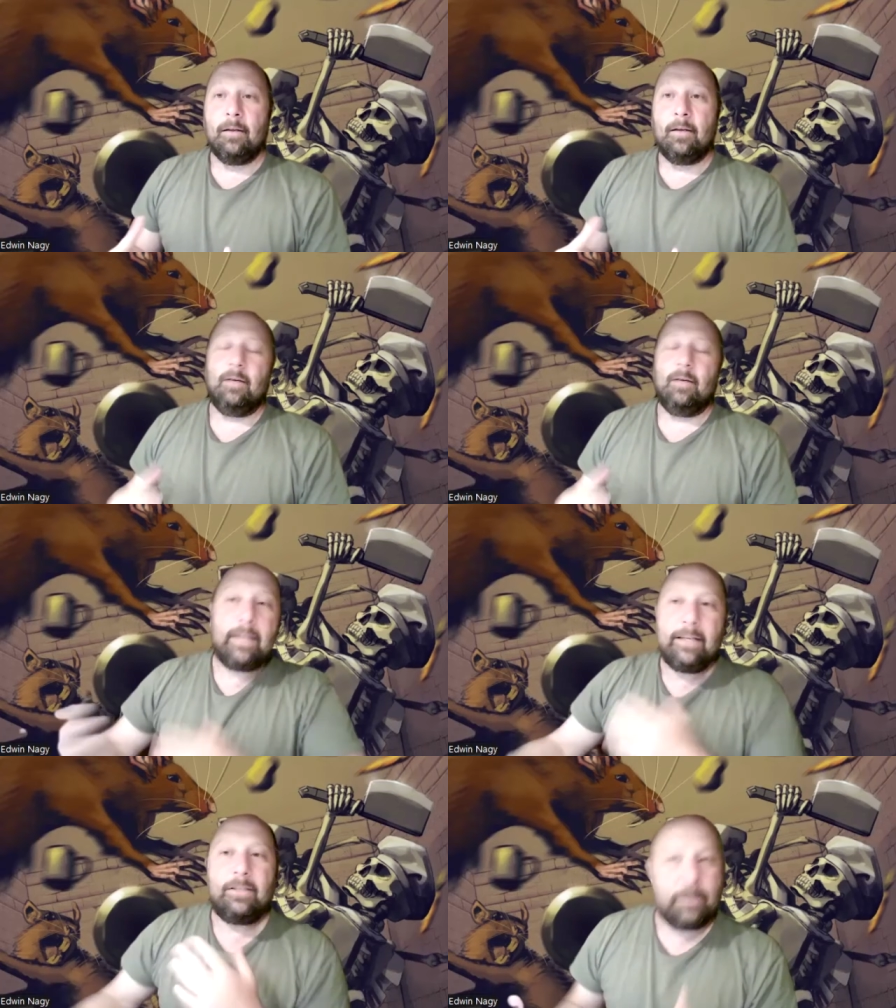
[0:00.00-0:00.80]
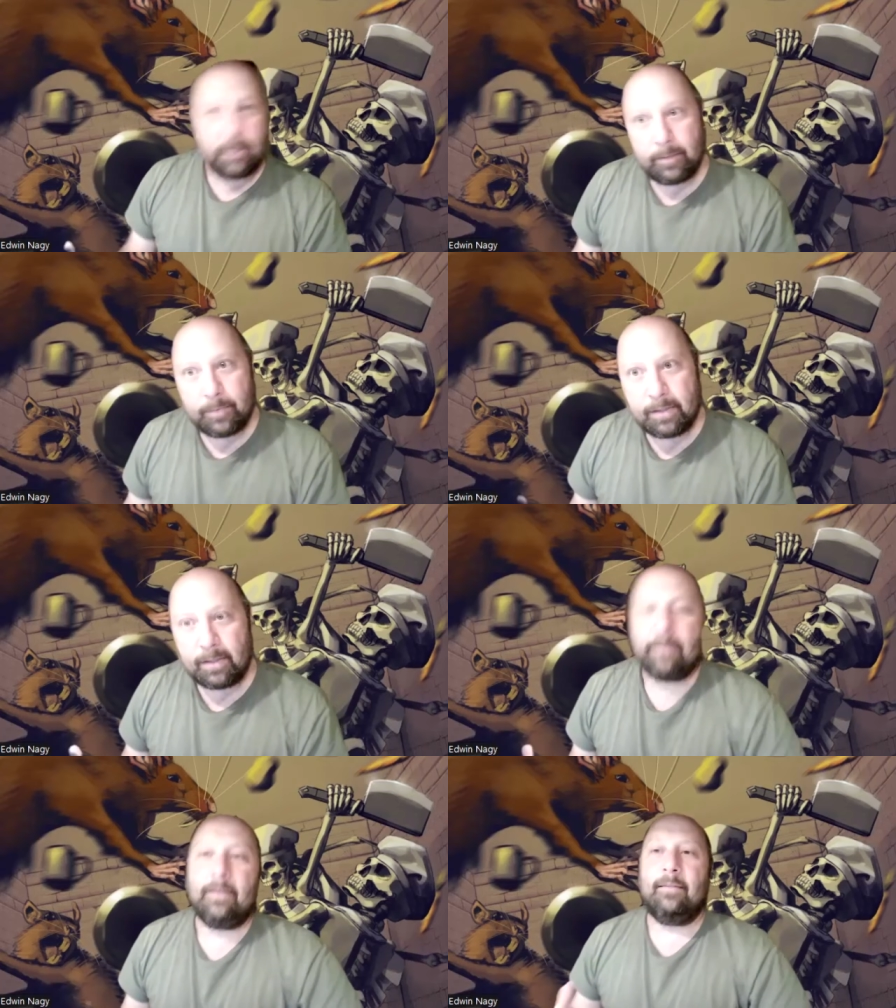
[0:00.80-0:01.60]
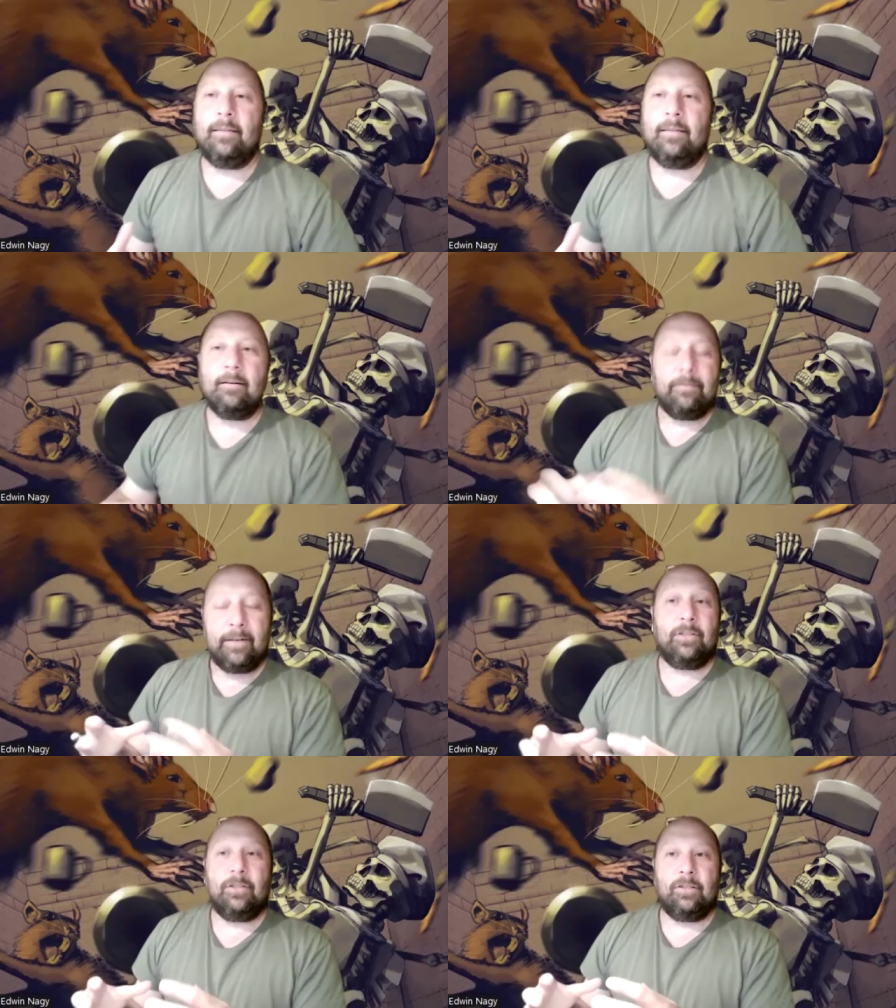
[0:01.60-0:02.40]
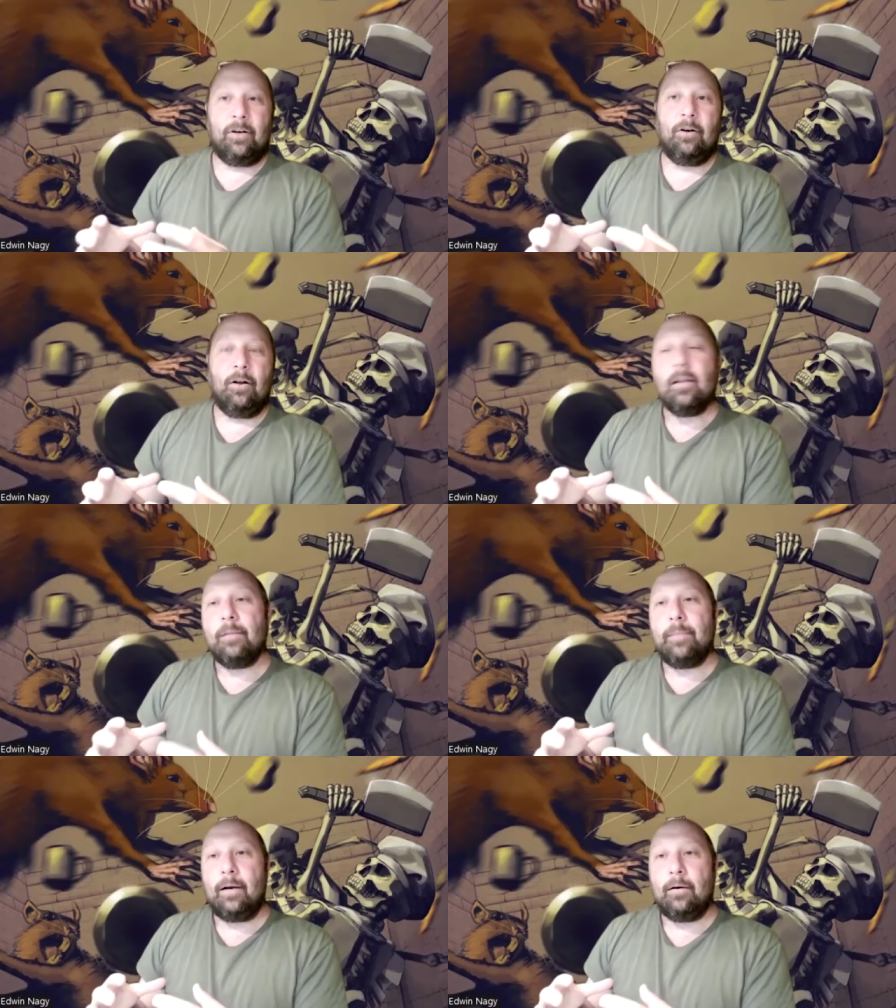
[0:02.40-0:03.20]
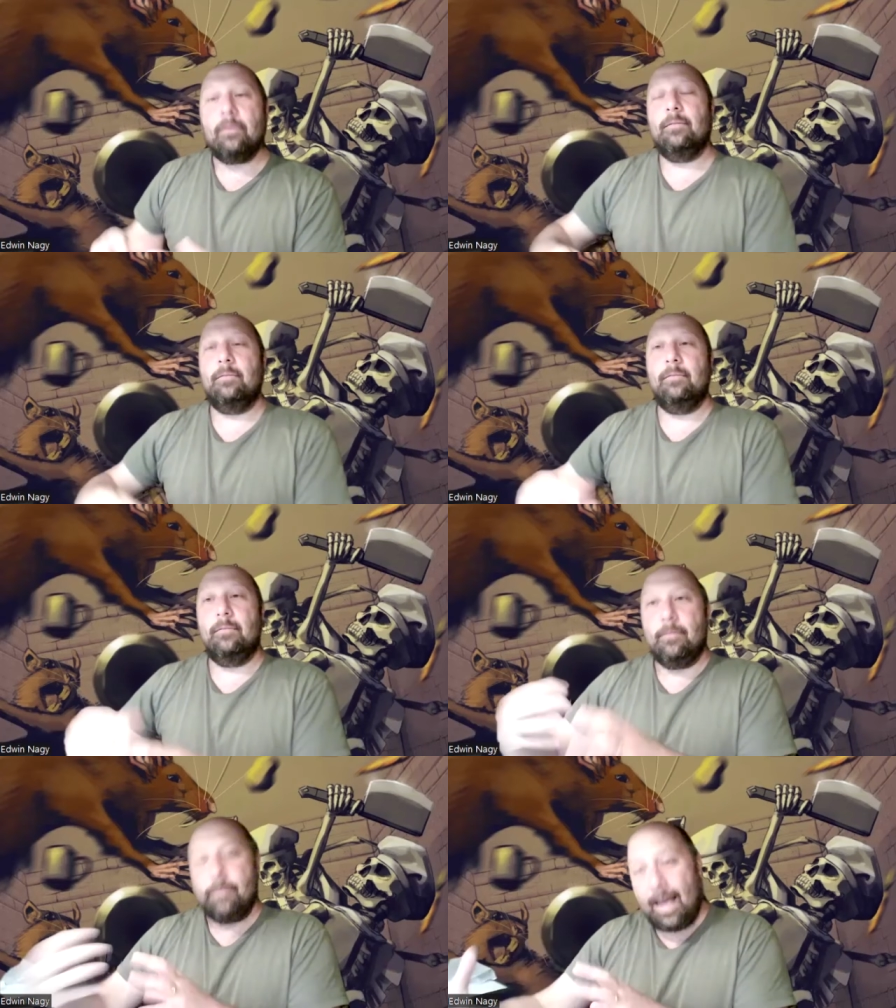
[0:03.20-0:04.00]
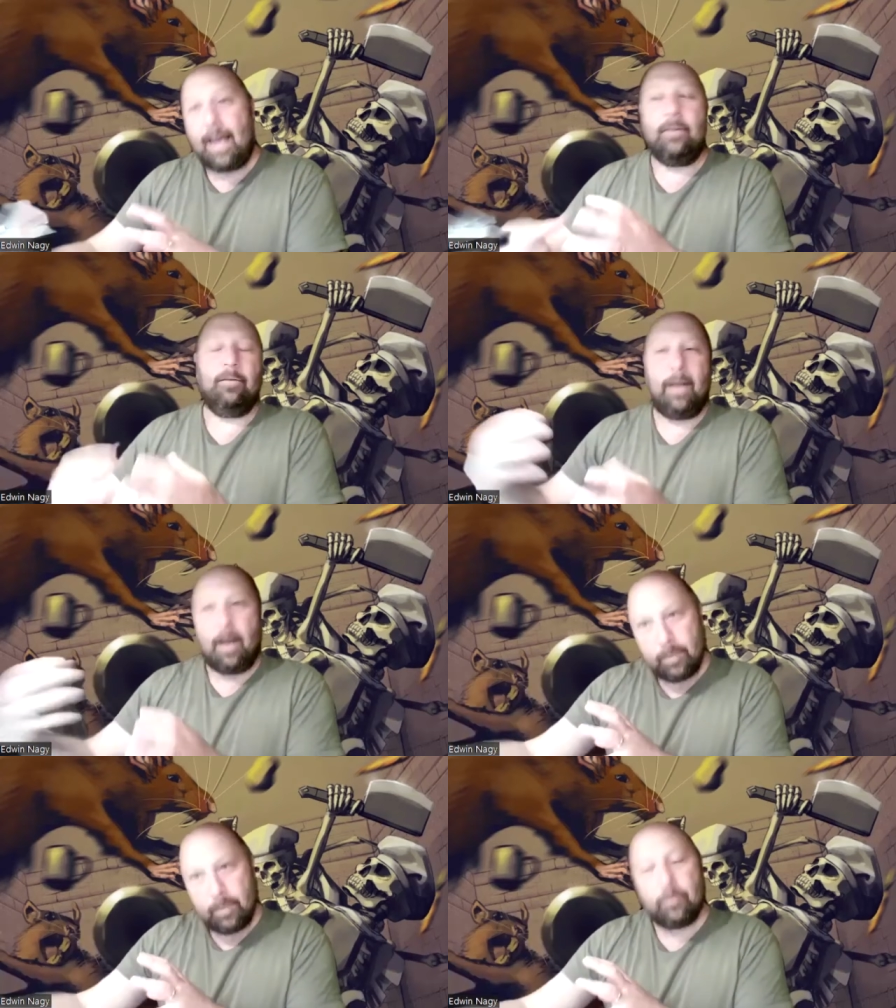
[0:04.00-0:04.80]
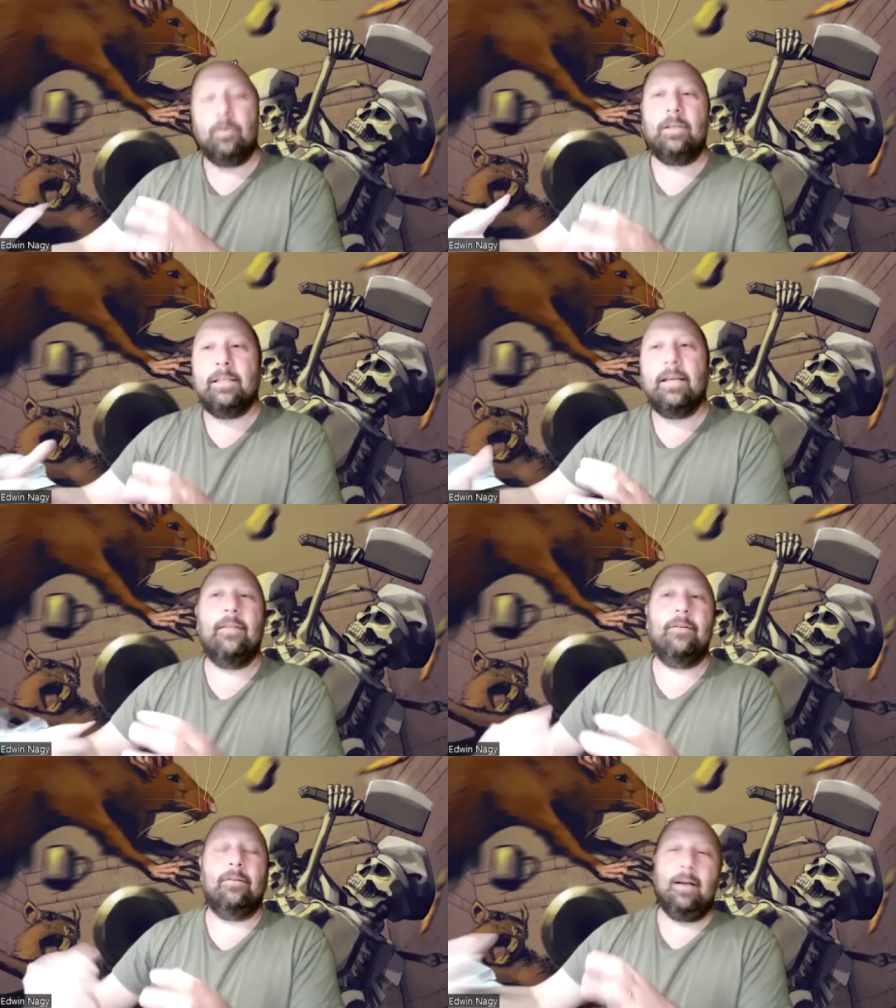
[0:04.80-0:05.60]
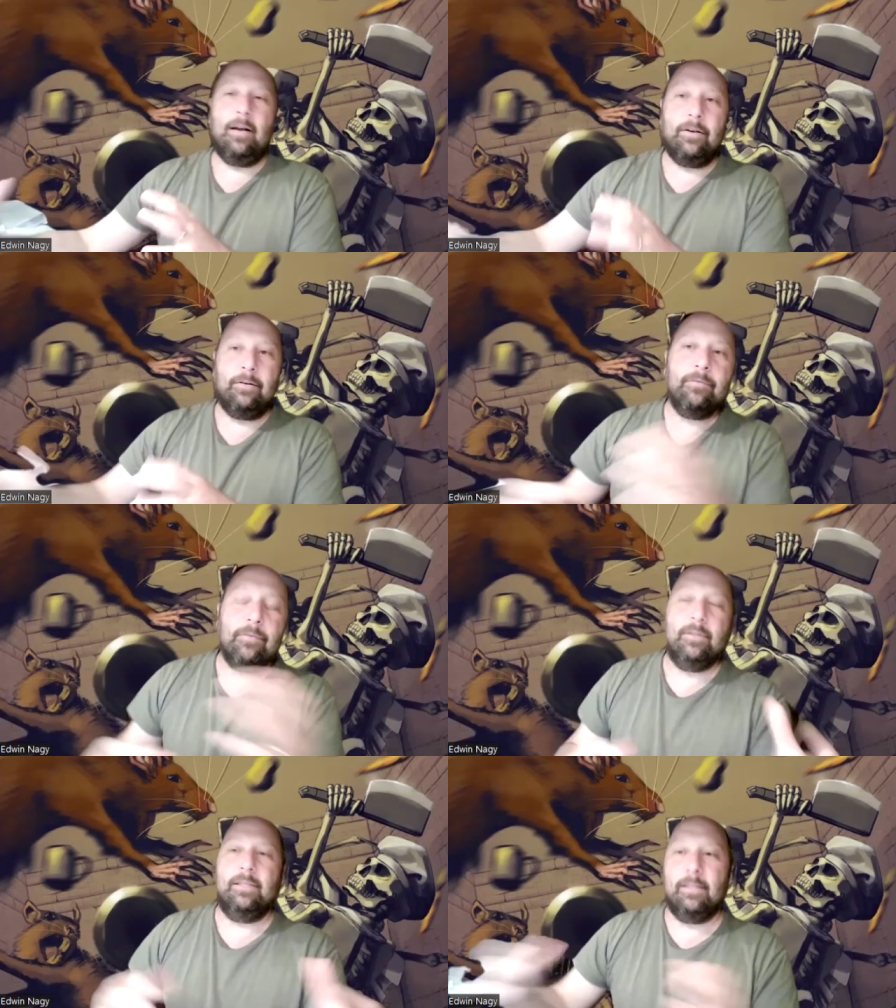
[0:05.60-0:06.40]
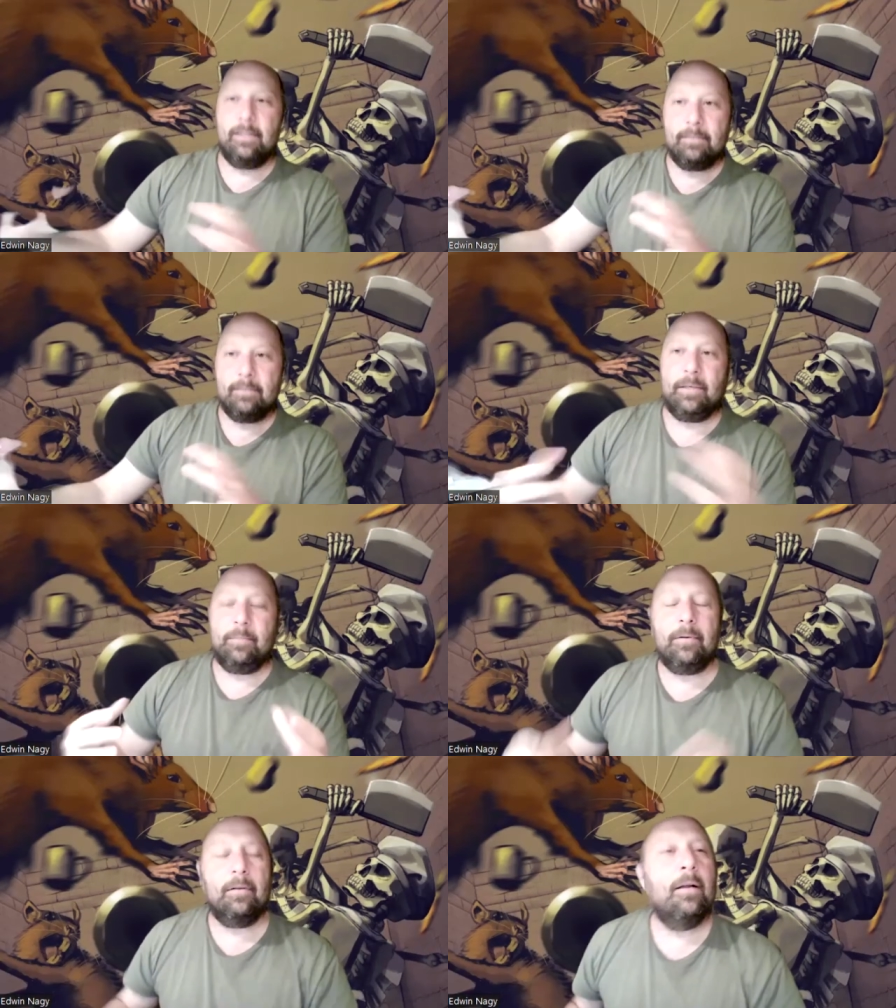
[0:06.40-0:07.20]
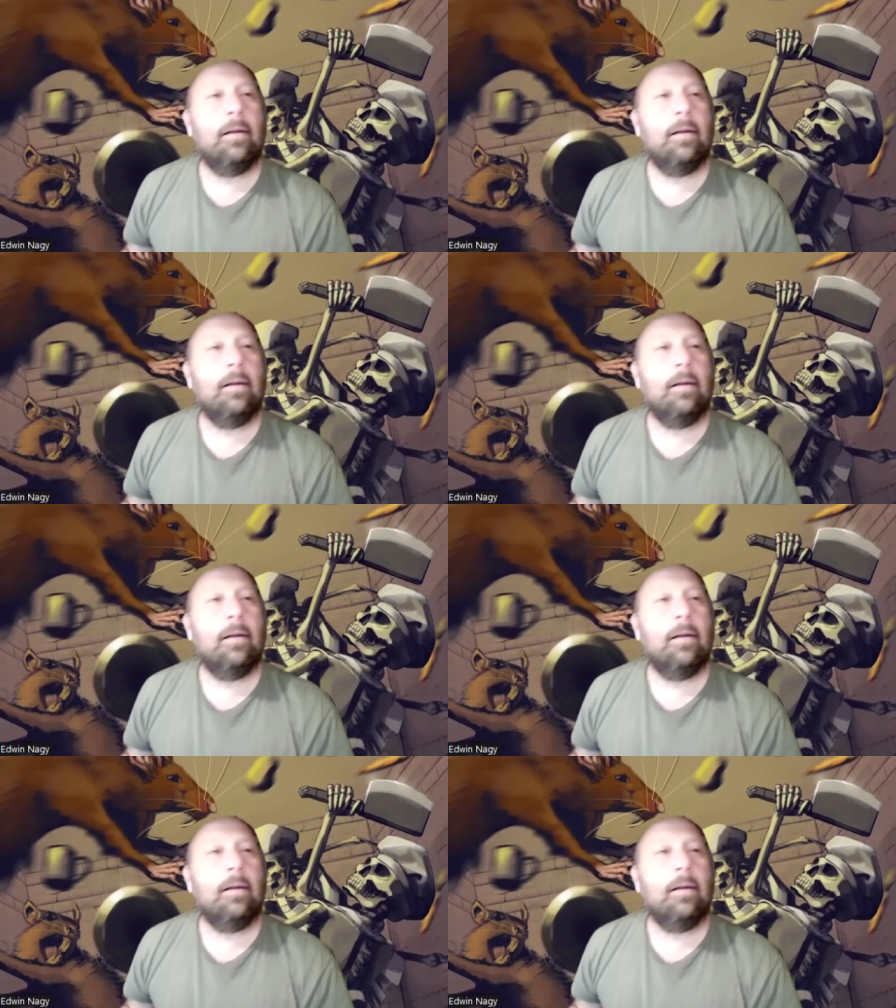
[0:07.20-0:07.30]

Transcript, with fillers: uh, relationships and that their adventures are all about that you know about how people work together or how you're influencing these people